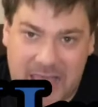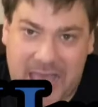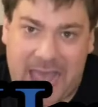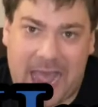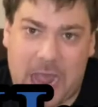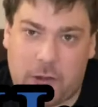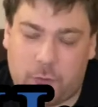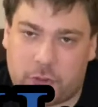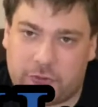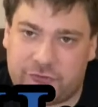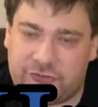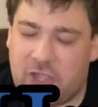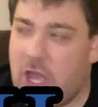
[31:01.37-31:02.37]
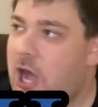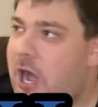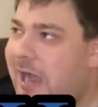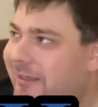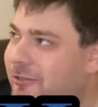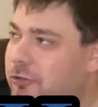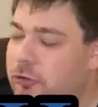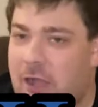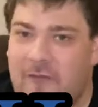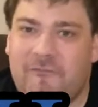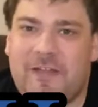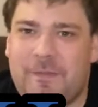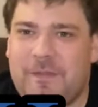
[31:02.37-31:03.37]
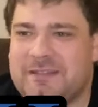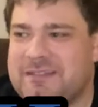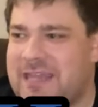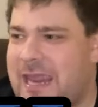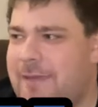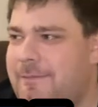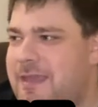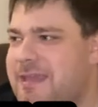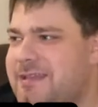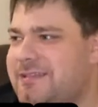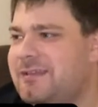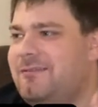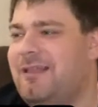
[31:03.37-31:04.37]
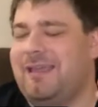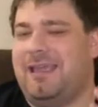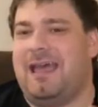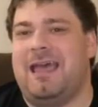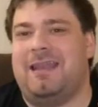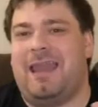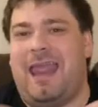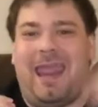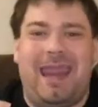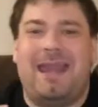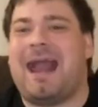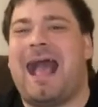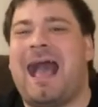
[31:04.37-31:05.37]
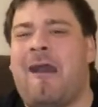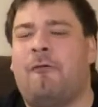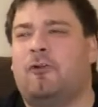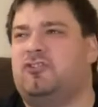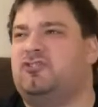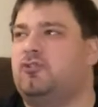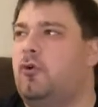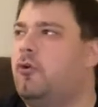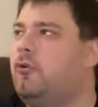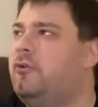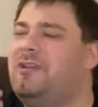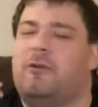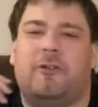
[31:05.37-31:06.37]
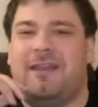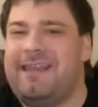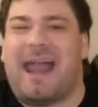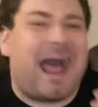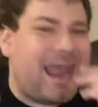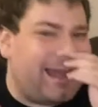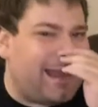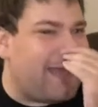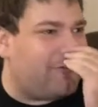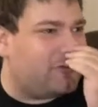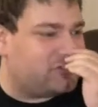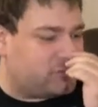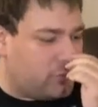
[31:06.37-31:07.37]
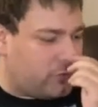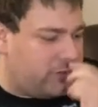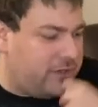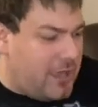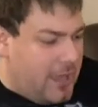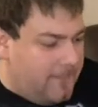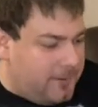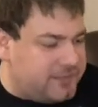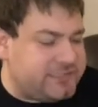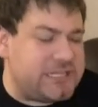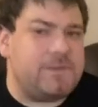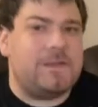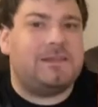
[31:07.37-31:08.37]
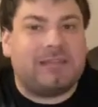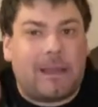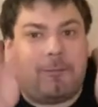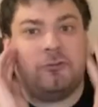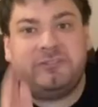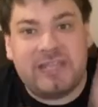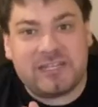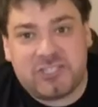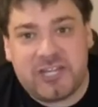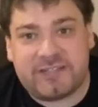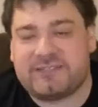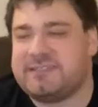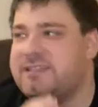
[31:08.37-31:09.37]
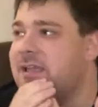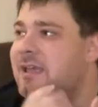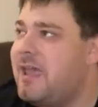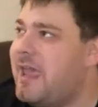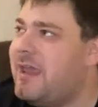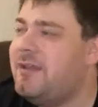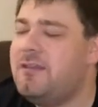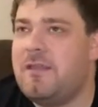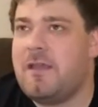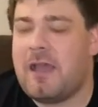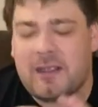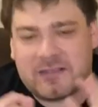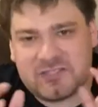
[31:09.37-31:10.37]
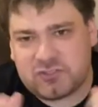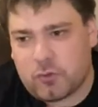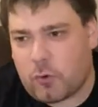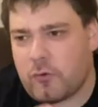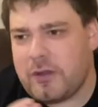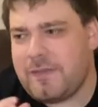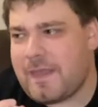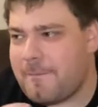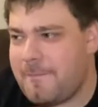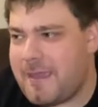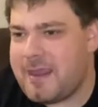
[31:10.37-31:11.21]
hours. I love that this game isn't like an 8-hour story or a 9-hour story, but it's in the double digits. And a story that